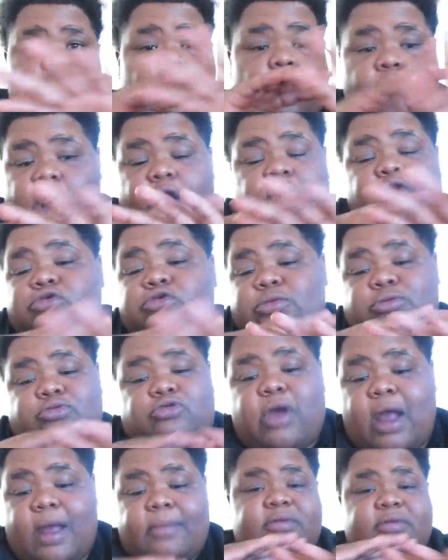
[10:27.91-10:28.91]
all our new
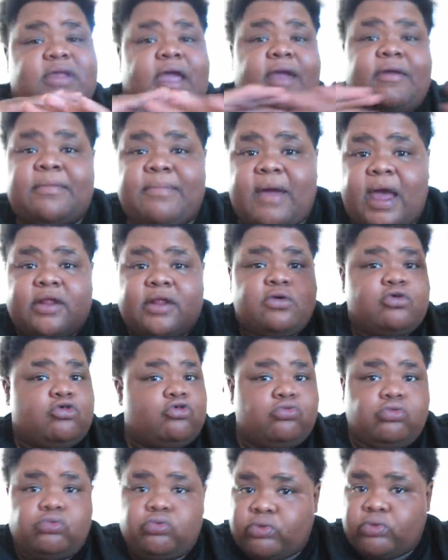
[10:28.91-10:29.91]
subscribers, everybody
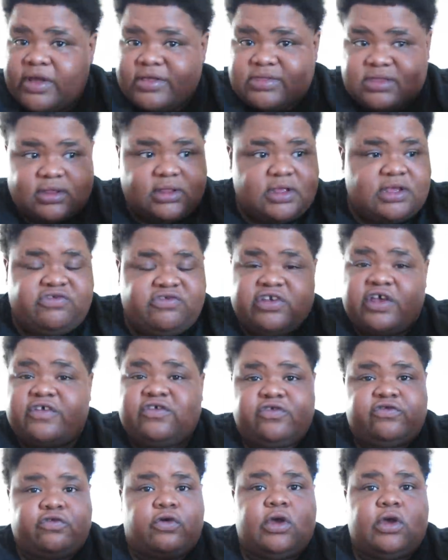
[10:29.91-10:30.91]
who recently
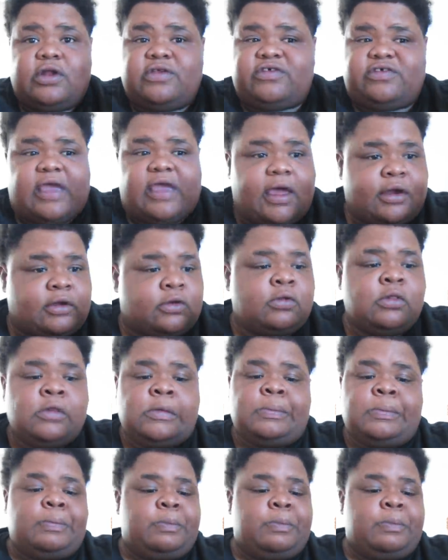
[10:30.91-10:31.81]
just joined the channel,